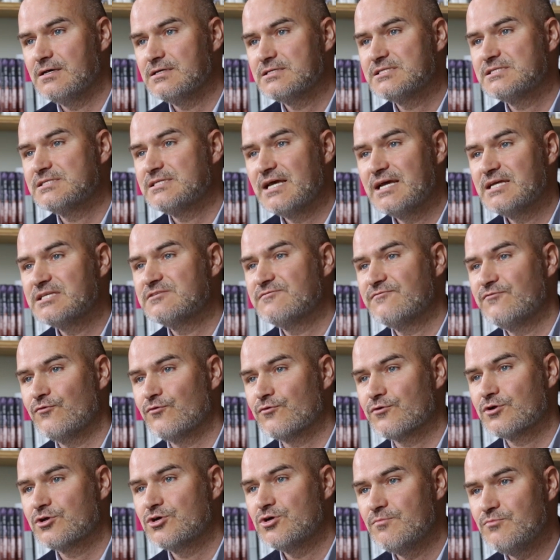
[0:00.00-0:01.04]
stands
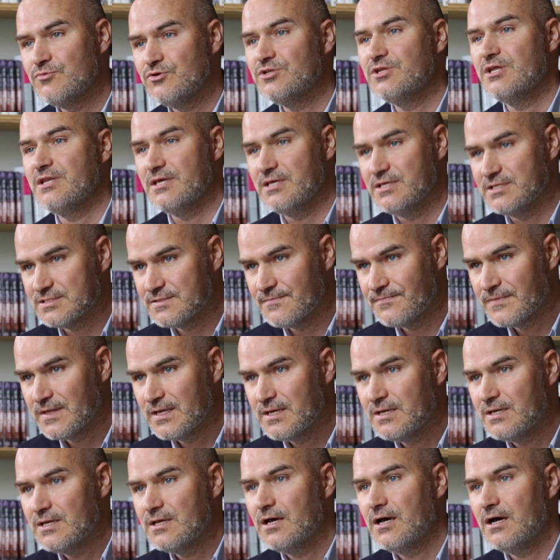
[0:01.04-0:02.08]
for communities.
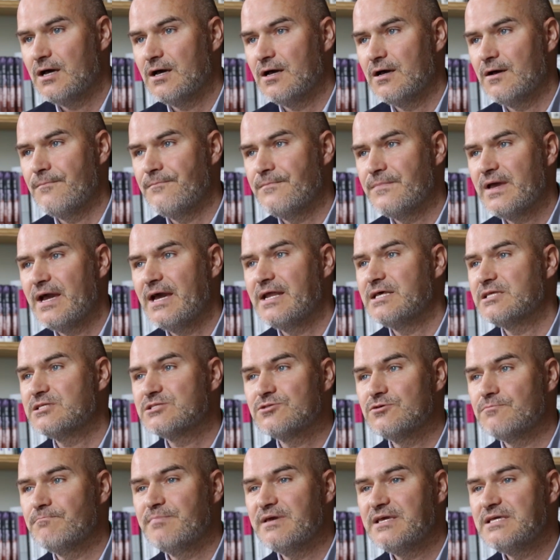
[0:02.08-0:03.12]
And
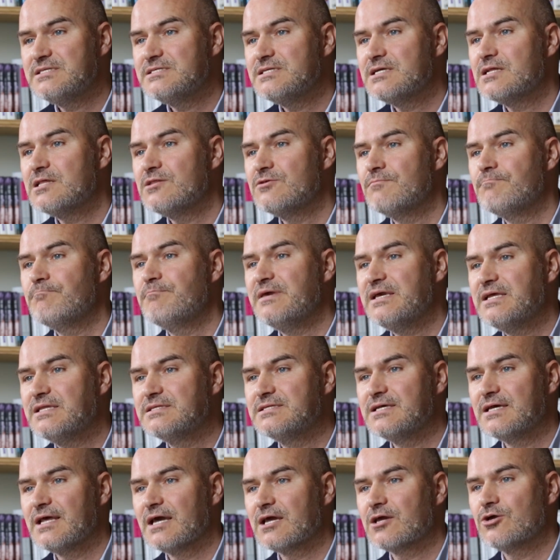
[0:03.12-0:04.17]
it's basically the
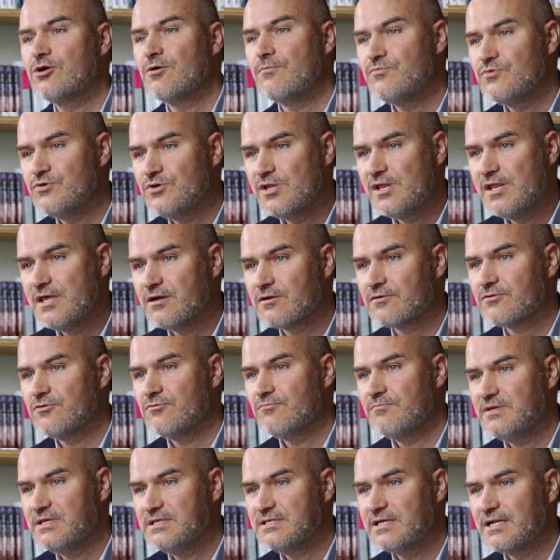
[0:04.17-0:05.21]
big data community or the
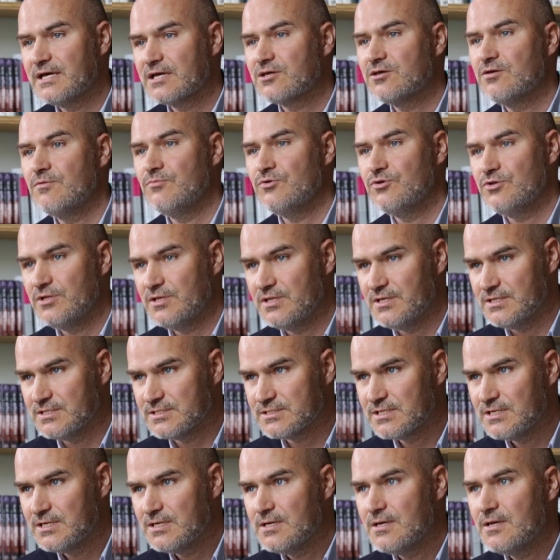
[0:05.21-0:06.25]
big data
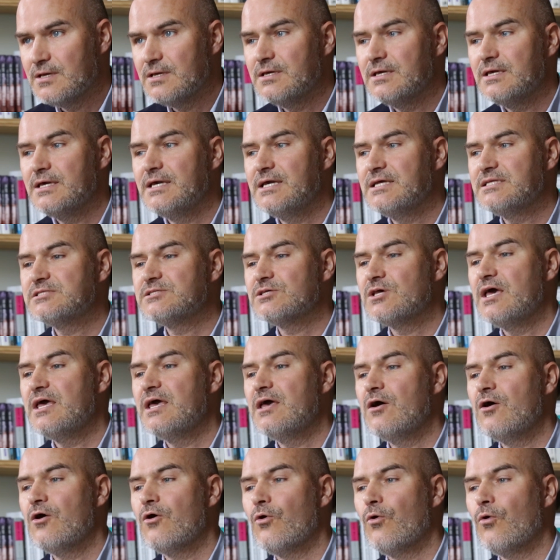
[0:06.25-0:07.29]
communities. It's
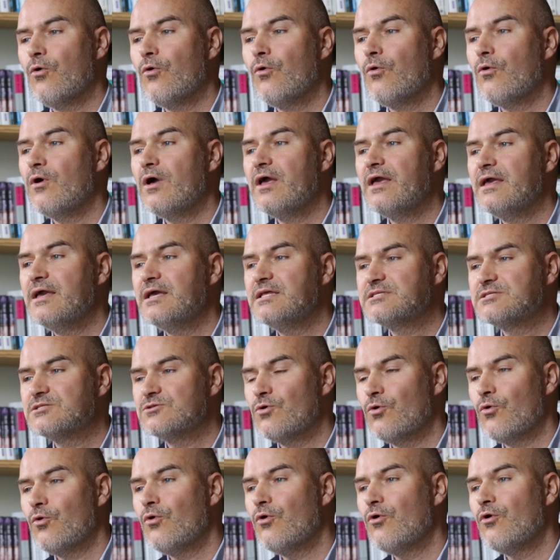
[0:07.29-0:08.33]

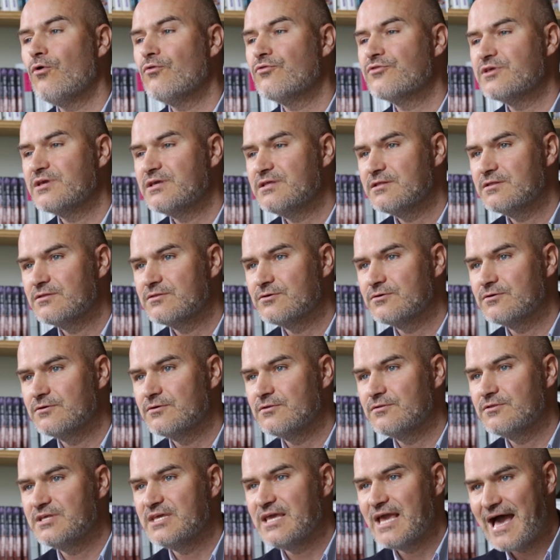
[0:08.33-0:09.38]
all
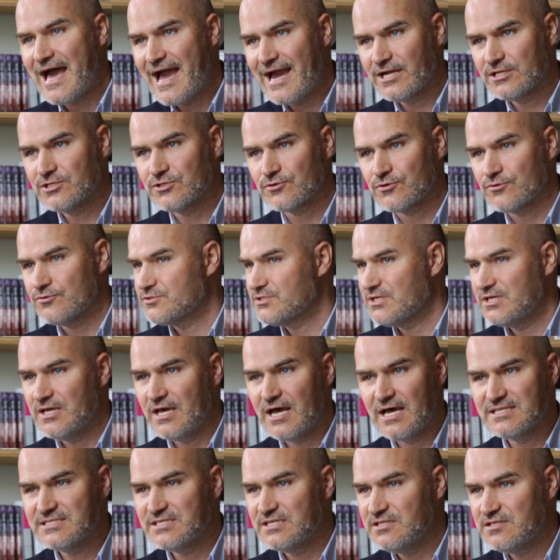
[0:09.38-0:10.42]
the actors
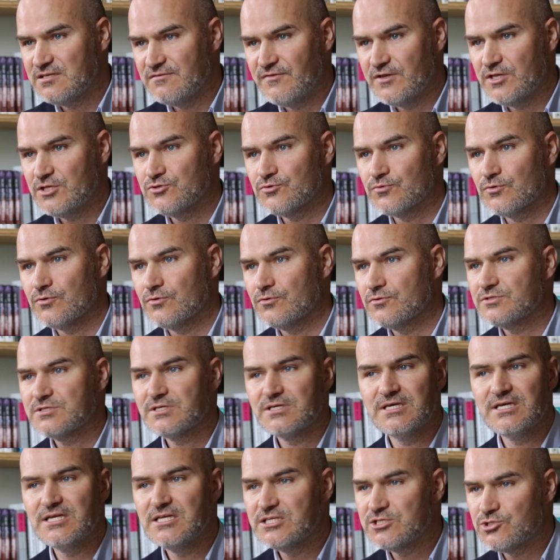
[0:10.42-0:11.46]
as individuals,
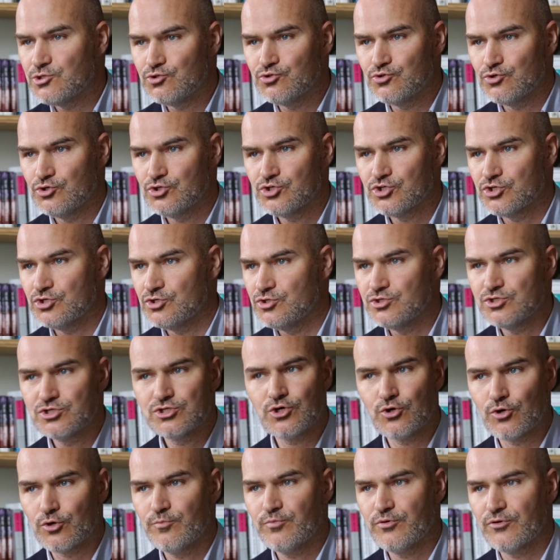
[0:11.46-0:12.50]
institutions,
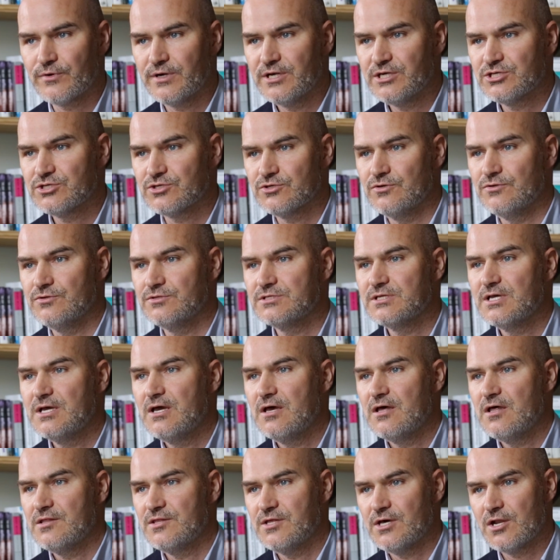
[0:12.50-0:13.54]
corporations
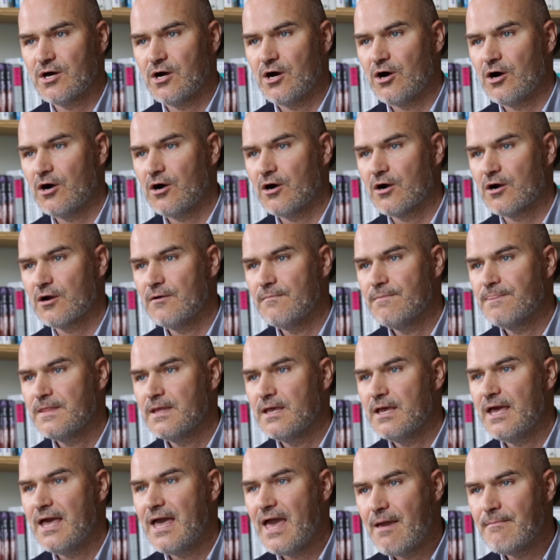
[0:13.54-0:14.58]
that are
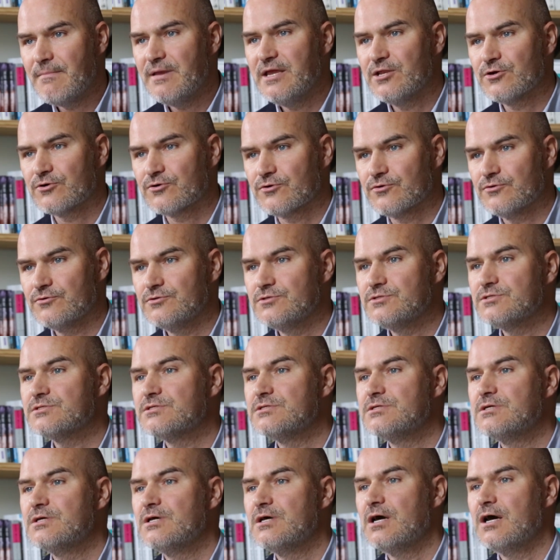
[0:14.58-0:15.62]

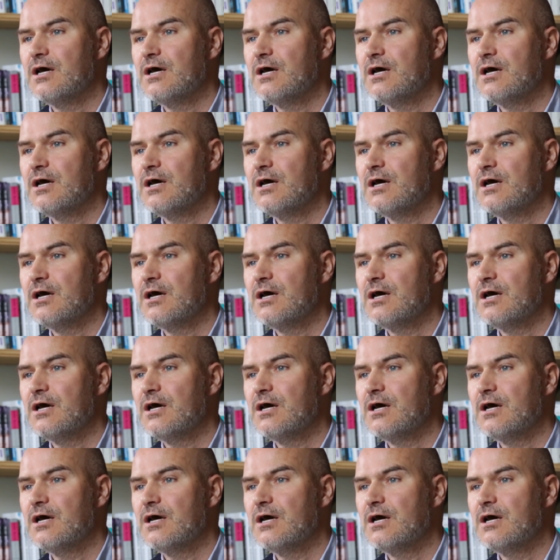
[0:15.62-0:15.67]
emitters,